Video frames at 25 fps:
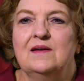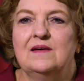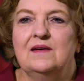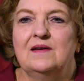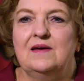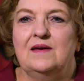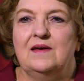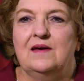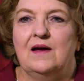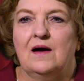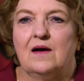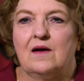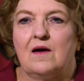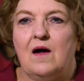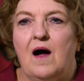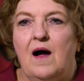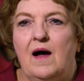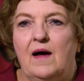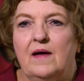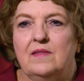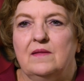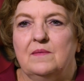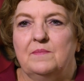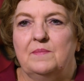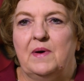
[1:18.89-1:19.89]
he got caught
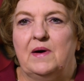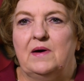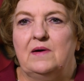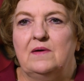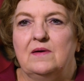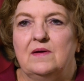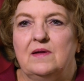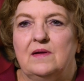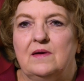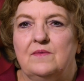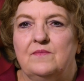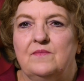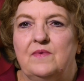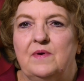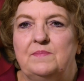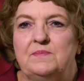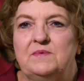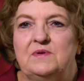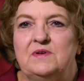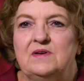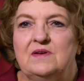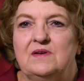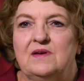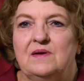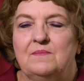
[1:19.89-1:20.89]
in the belt and it
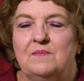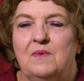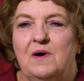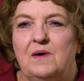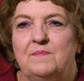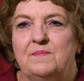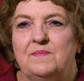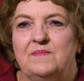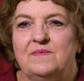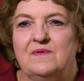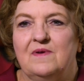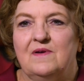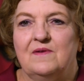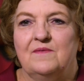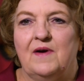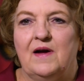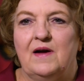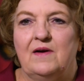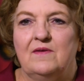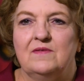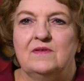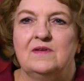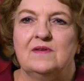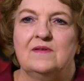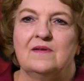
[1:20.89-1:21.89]
ripped him up
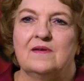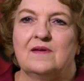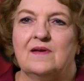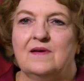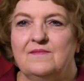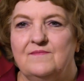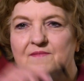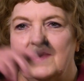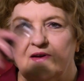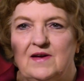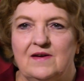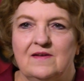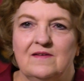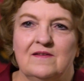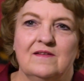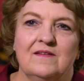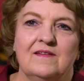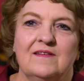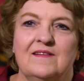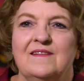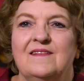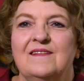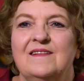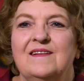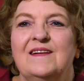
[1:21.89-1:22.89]
around to the conveyor,
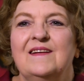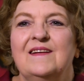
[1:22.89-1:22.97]
and